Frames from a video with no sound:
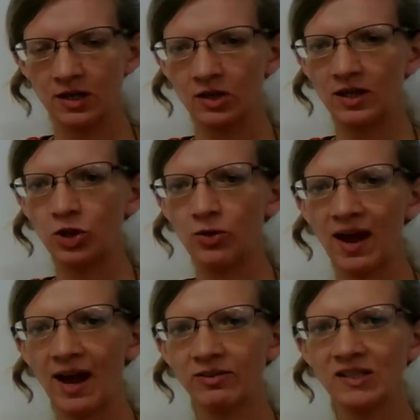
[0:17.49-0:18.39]
then you
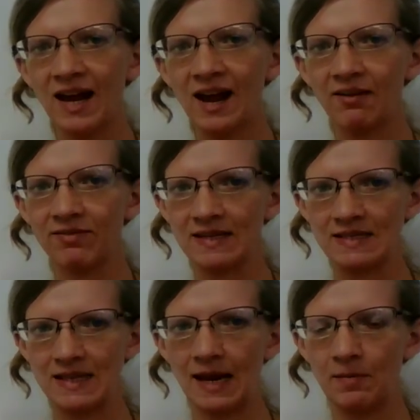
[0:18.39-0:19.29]
have to have the
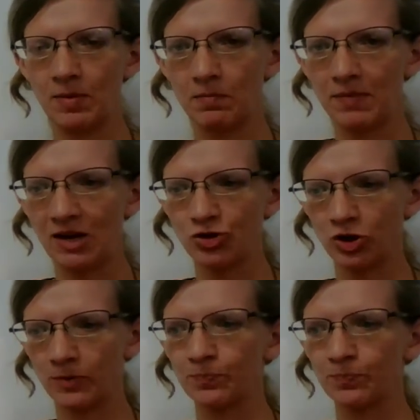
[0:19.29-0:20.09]
same measure.